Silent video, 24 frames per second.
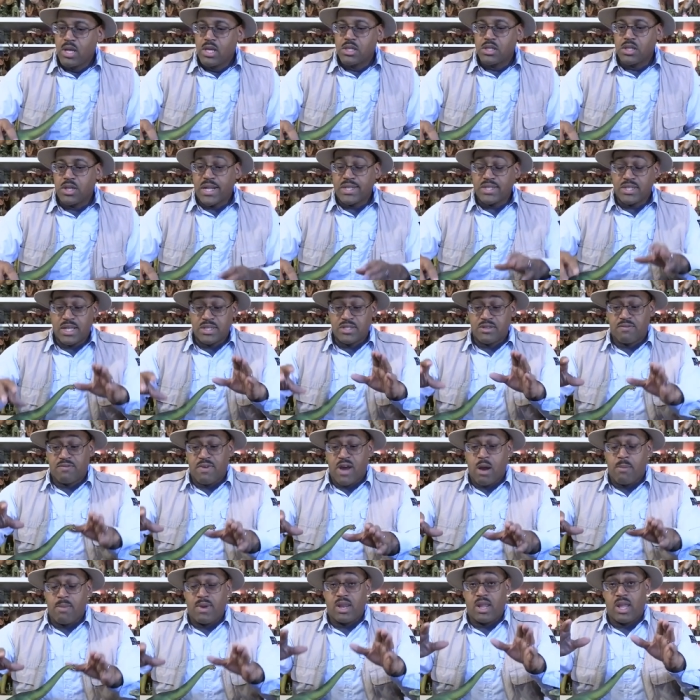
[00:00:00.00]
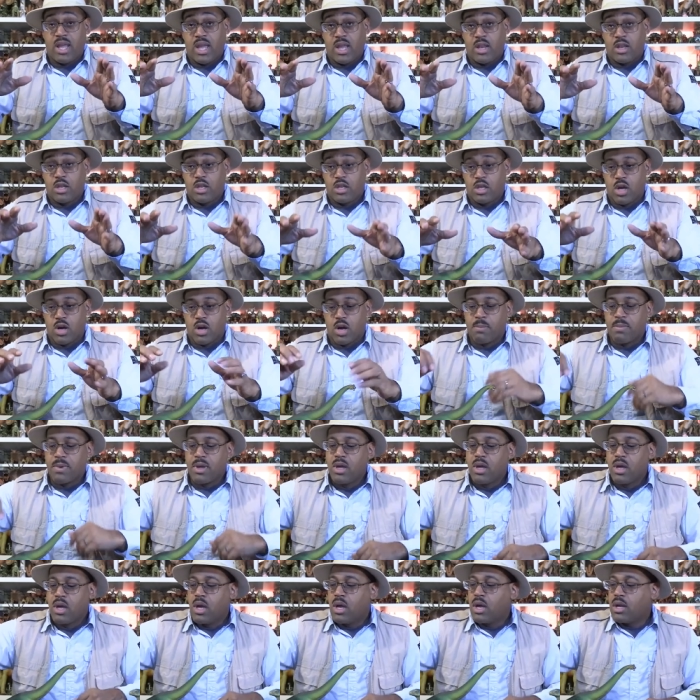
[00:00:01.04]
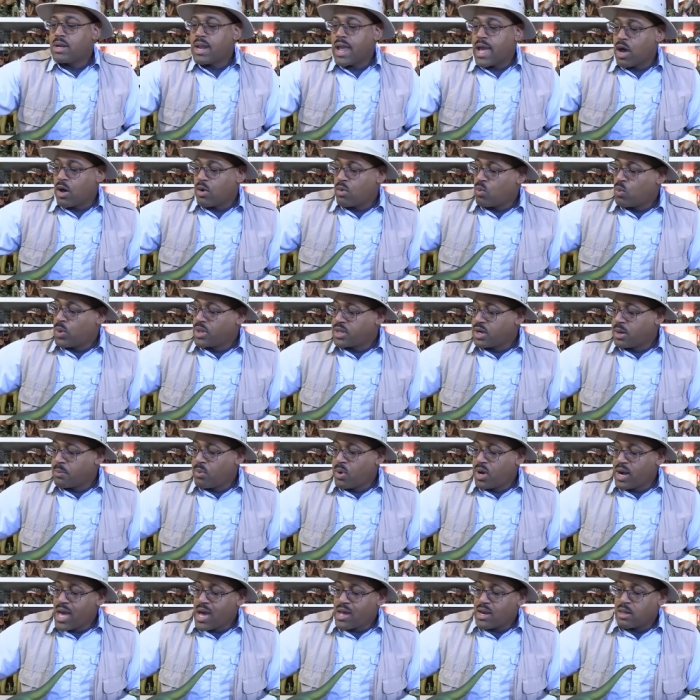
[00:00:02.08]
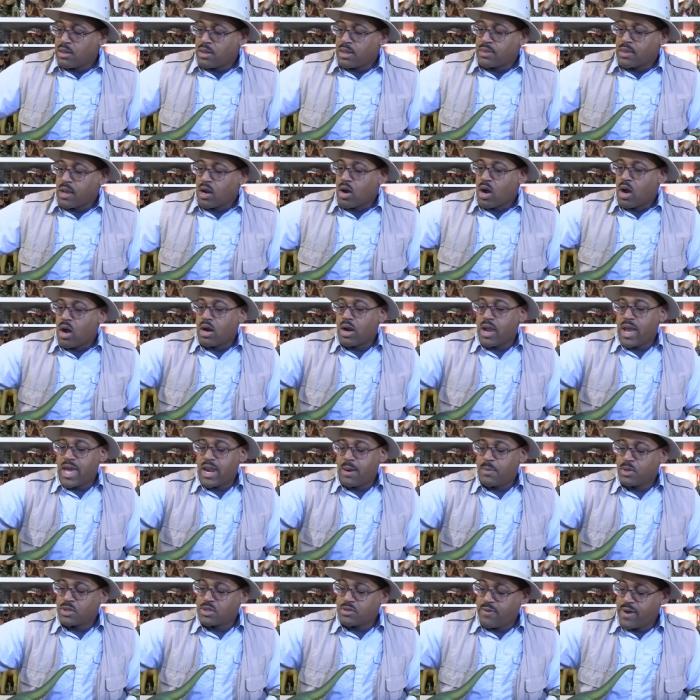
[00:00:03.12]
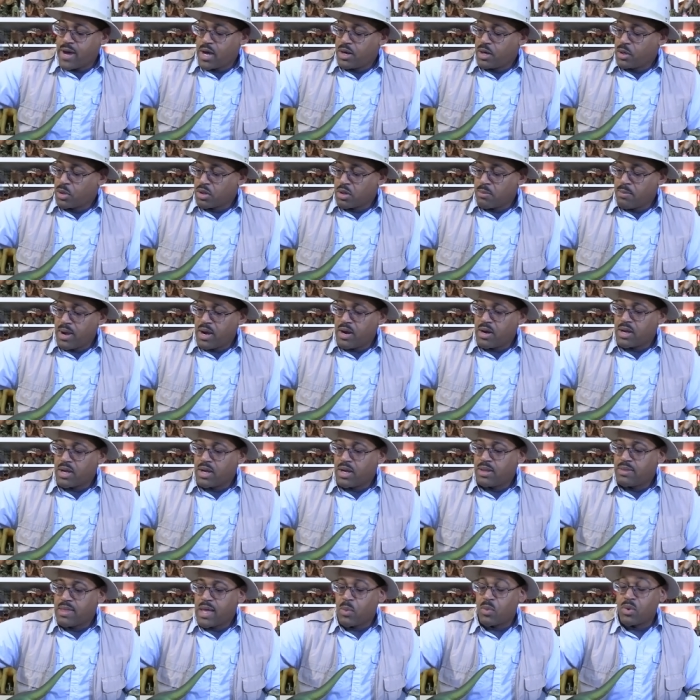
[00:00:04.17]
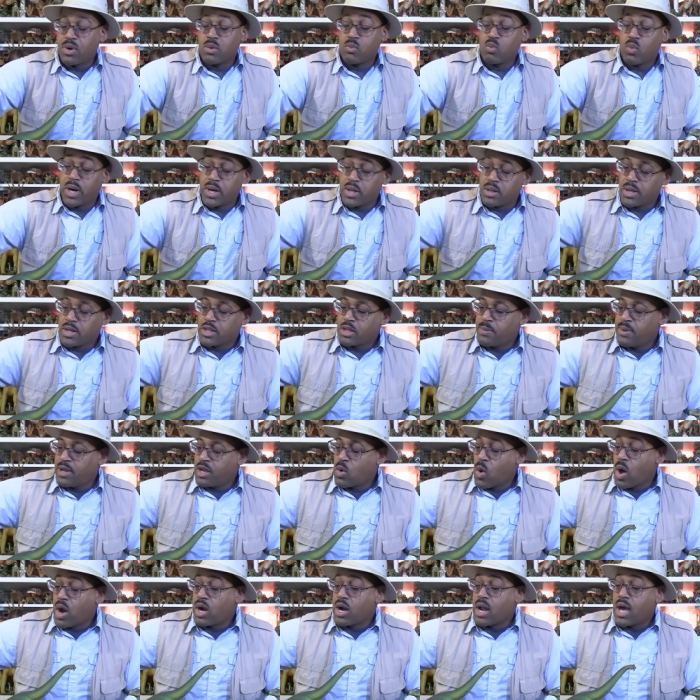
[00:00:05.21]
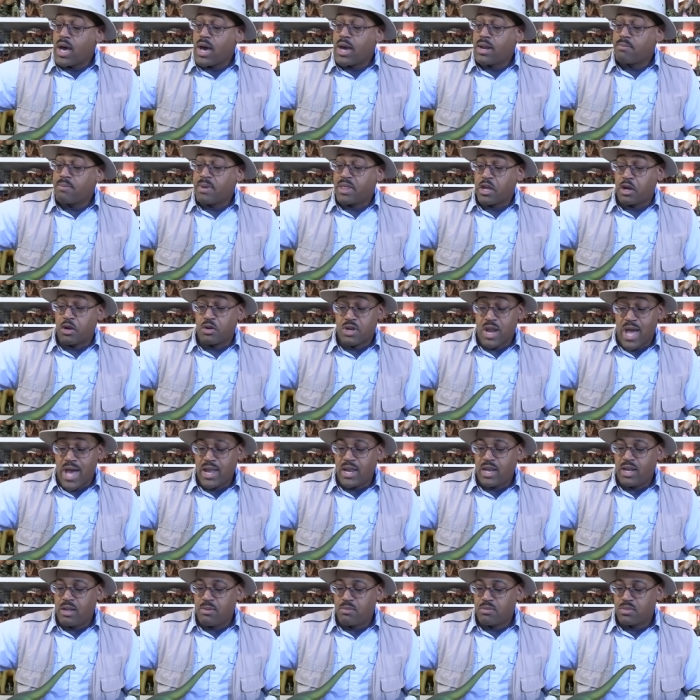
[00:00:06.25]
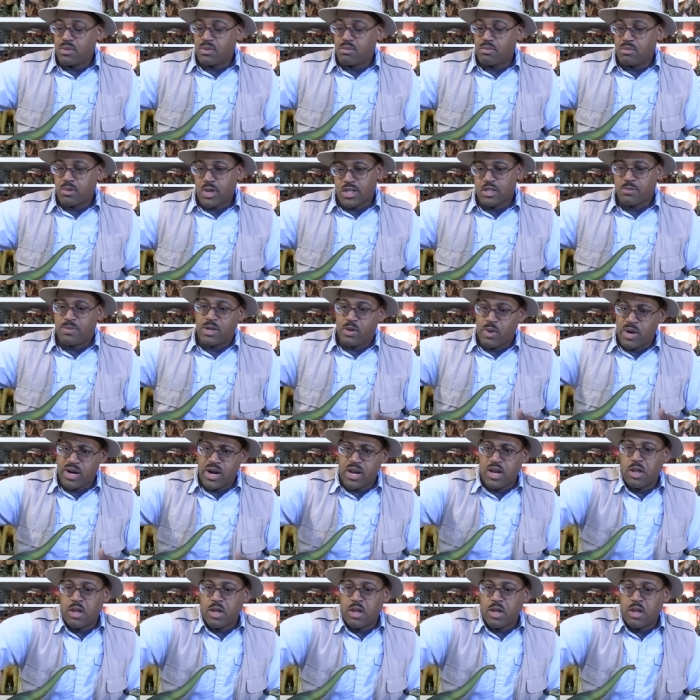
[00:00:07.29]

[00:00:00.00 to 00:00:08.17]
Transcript: So that's its environment in Europe. Now, one thing to point out is that there are animals found in North America that were once thought to be iguanodon, but they're not any thought to be iguanodon